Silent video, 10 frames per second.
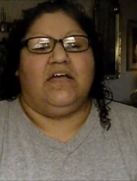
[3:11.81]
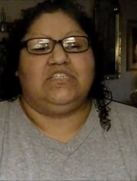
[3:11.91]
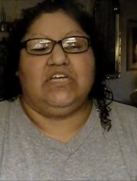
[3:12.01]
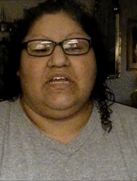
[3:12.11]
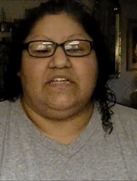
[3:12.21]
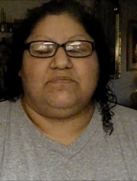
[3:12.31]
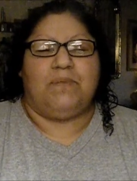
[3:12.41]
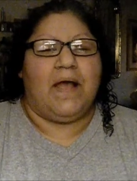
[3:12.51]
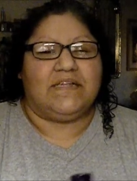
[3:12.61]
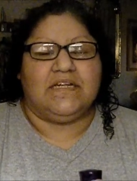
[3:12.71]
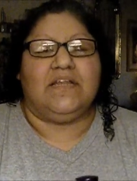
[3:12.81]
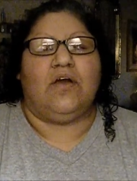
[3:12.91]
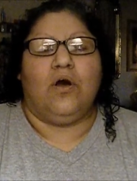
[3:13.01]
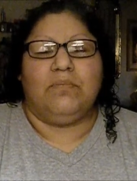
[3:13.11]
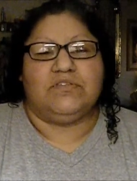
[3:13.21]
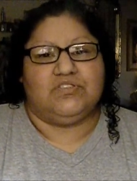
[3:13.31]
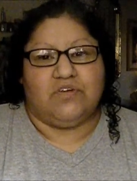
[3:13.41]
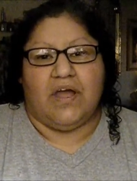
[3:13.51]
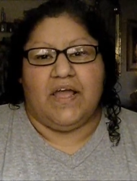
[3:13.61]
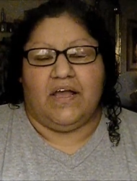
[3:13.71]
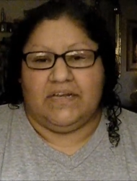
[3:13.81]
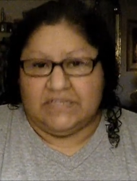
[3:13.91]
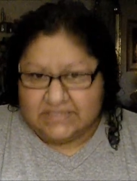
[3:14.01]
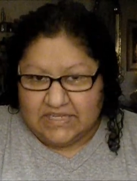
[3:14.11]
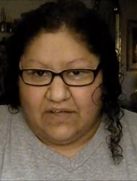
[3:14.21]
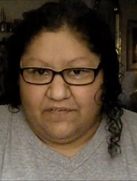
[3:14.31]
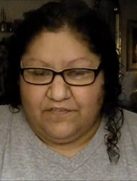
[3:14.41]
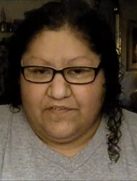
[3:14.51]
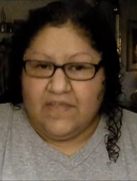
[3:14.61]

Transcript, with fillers: until it's practically almost dry on itself.